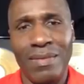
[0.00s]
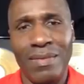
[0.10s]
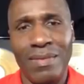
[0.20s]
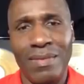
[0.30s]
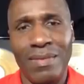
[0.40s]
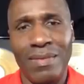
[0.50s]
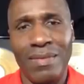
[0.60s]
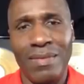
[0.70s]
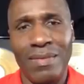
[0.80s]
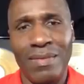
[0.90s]

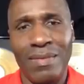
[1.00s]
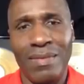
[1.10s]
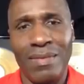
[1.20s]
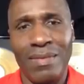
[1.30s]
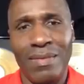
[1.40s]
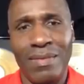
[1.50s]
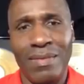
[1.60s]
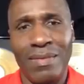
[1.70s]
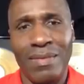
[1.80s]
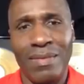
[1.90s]

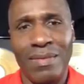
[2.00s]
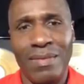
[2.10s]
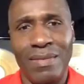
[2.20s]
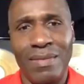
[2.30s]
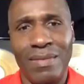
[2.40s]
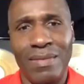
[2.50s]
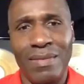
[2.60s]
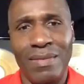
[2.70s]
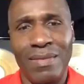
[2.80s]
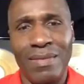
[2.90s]

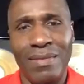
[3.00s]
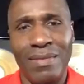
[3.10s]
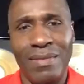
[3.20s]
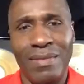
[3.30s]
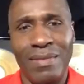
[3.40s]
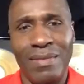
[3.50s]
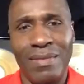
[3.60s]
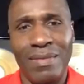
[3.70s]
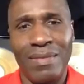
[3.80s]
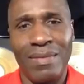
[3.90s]

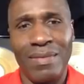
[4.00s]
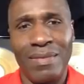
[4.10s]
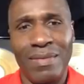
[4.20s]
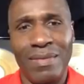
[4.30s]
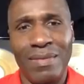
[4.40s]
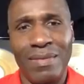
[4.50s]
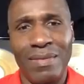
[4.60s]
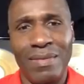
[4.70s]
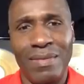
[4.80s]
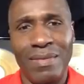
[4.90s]

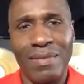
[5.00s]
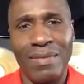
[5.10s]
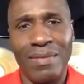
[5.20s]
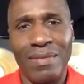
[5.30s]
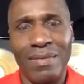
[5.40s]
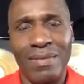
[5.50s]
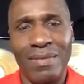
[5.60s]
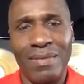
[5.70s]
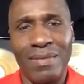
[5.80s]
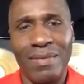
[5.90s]

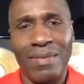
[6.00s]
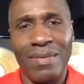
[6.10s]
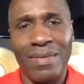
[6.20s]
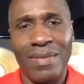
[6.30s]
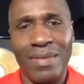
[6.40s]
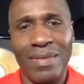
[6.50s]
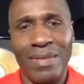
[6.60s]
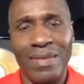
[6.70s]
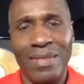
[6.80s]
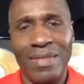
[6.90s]

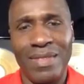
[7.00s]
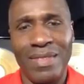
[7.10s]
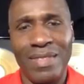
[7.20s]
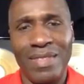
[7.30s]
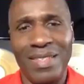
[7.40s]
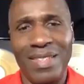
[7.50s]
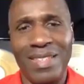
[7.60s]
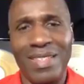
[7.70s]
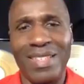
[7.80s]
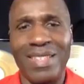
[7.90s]
(silent)